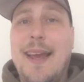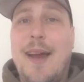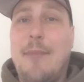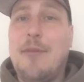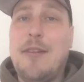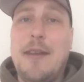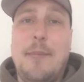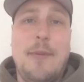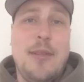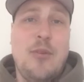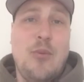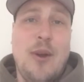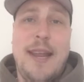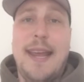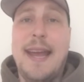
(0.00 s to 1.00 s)
I'm sleeping
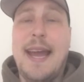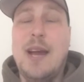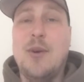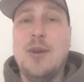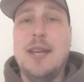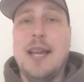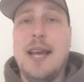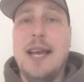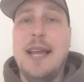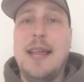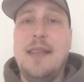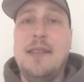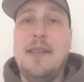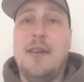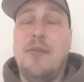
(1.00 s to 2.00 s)
20-hour
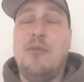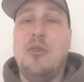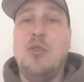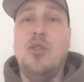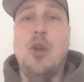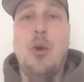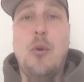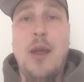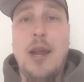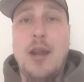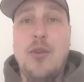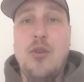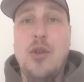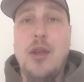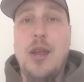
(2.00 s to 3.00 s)
days. I've got no
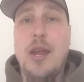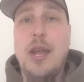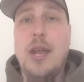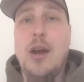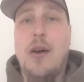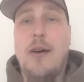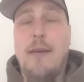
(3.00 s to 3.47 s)
energy.